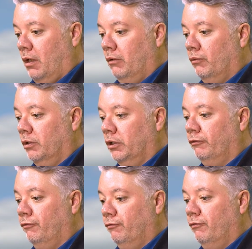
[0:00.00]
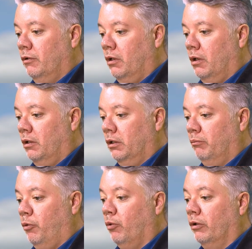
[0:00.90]
Really
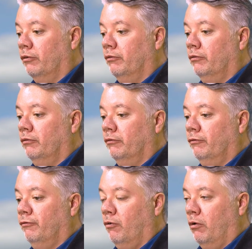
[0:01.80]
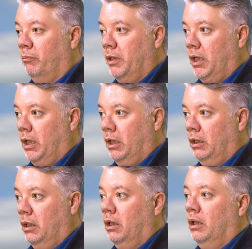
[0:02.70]
important for me
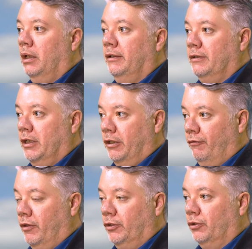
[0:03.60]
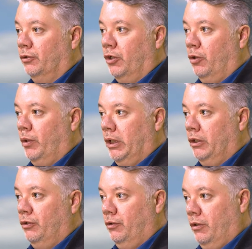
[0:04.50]
as an individual going
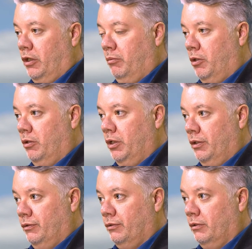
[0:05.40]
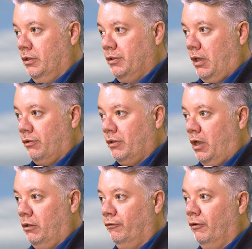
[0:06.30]
into the communities in South
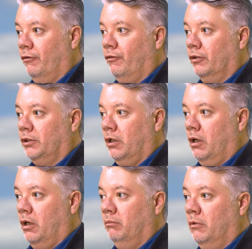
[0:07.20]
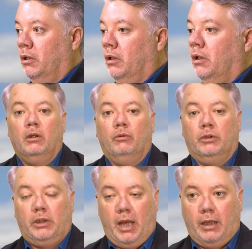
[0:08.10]
Seattle for the first time
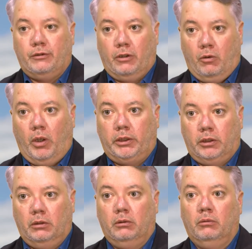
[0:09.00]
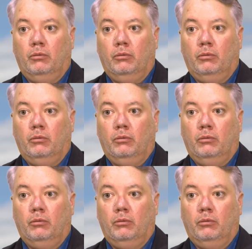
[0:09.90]
was to ask the question,